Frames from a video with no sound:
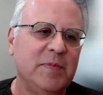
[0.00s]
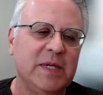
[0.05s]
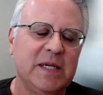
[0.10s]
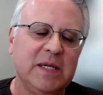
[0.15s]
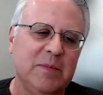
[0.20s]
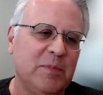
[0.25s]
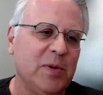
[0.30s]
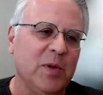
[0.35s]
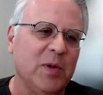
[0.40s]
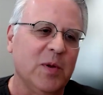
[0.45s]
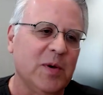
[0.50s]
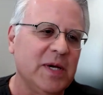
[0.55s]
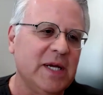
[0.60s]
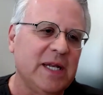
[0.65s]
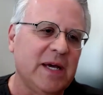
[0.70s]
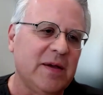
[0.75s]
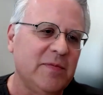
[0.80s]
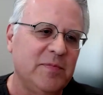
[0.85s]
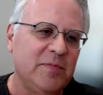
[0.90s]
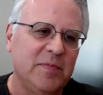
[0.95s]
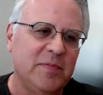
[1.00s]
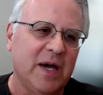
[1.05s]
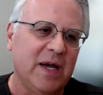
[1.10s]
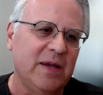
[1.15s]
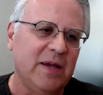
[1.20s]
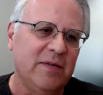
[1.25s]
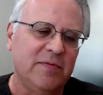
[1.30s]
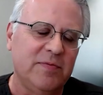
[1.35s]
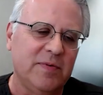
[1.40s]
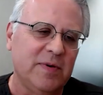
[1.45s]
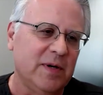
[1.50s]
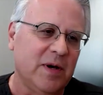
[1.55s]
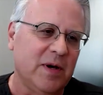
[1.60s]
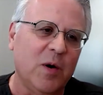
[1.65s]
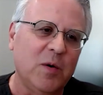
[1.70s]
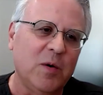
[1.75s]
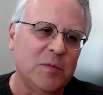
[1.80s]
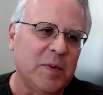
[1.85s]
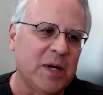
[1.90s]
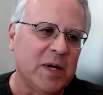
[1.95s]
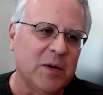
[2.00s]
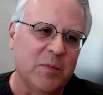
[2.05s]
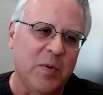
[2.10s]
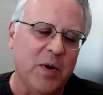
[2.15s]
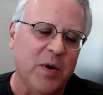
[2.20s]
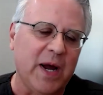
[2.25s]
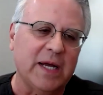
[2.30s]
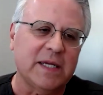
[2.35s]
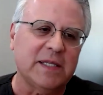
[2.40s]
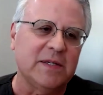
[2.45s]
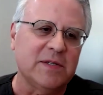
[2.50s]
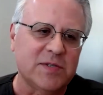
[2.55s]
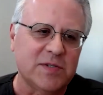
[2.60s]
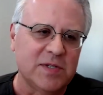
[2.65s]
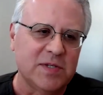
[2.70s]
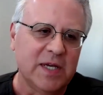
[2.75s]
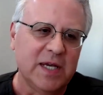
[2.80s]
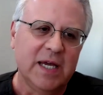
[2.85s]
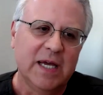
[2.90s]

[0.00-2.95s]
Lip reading: been employed, I've owned my own practice,